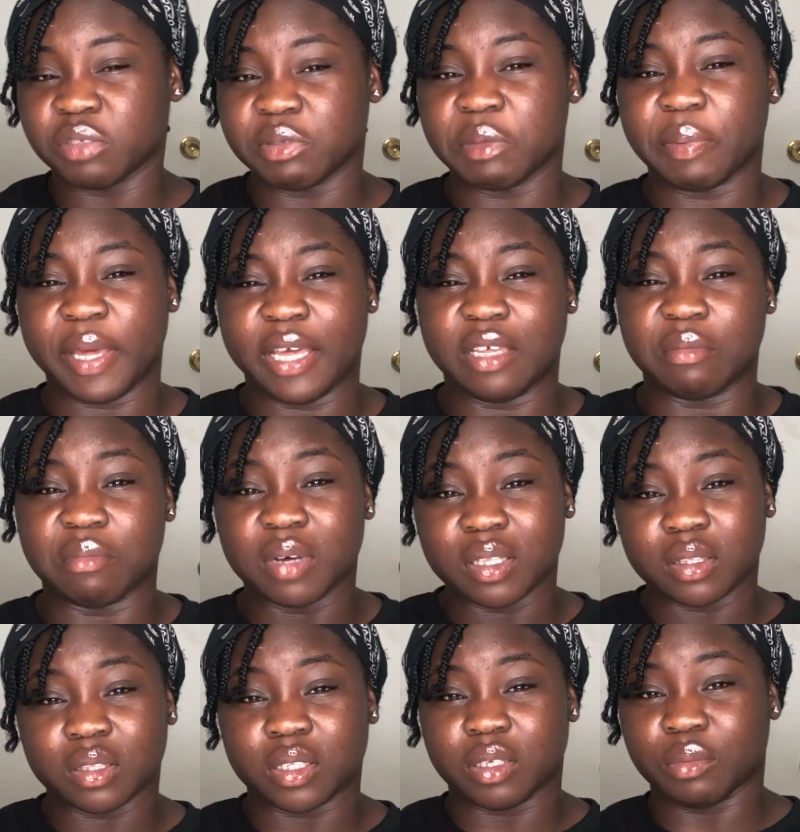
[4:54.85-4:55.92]
be paying
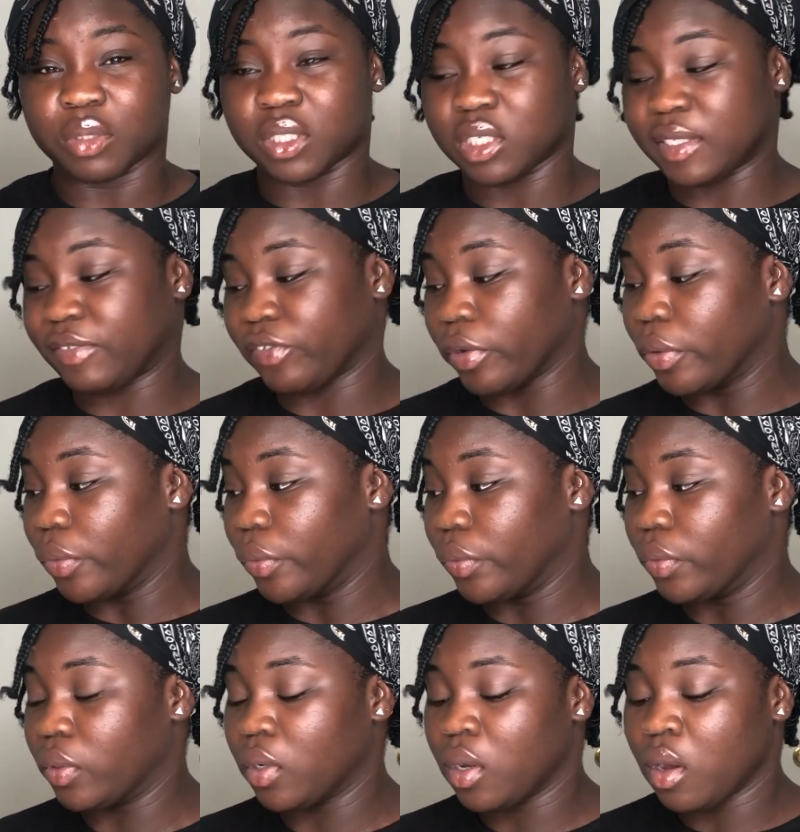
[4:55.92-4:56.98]
monthly with this
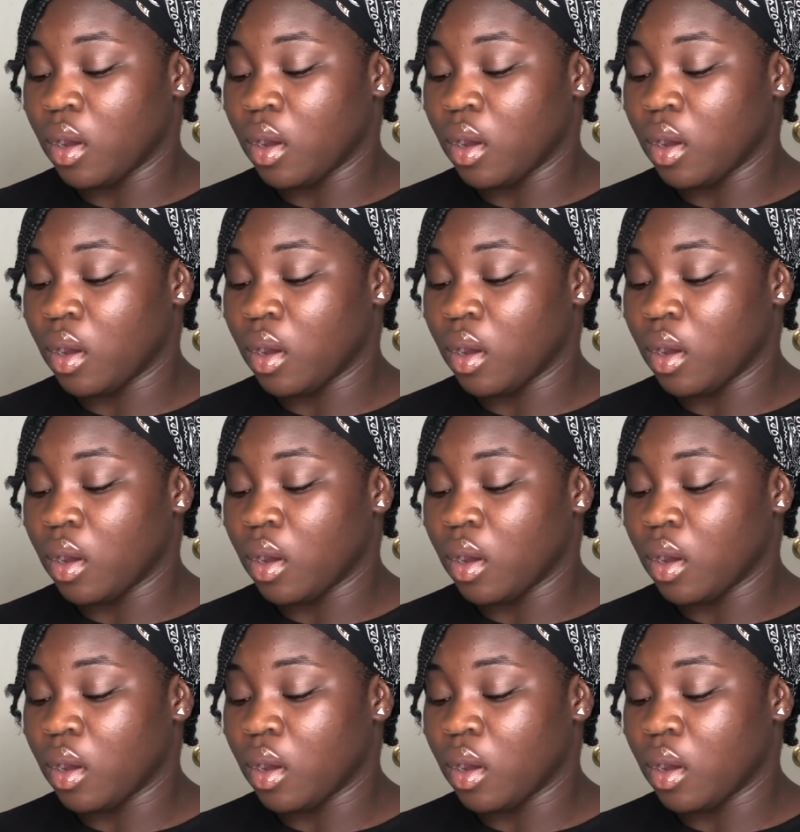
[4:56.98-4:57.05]
phone